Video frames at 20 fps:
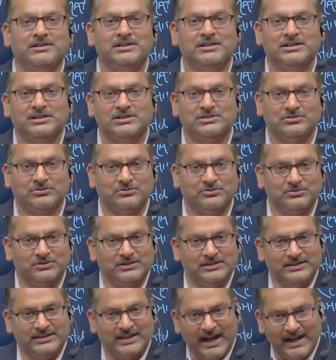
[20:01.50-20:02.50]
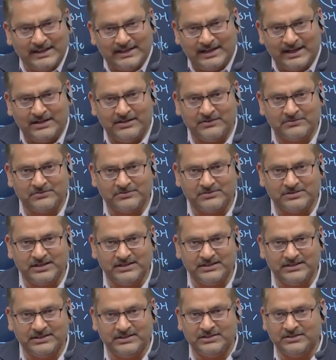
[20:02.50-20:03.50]
so in that kind of
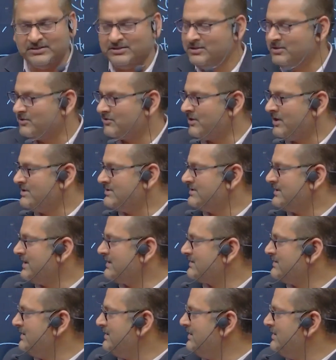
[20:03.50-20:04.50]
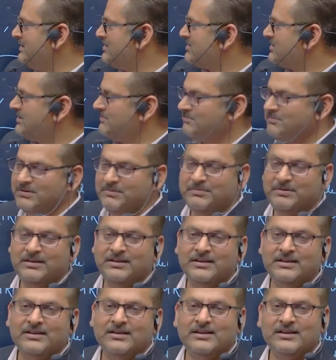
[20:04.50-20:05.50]
society, transactional leadership may
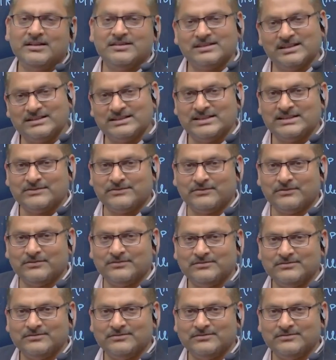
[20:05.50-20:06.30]
be successful.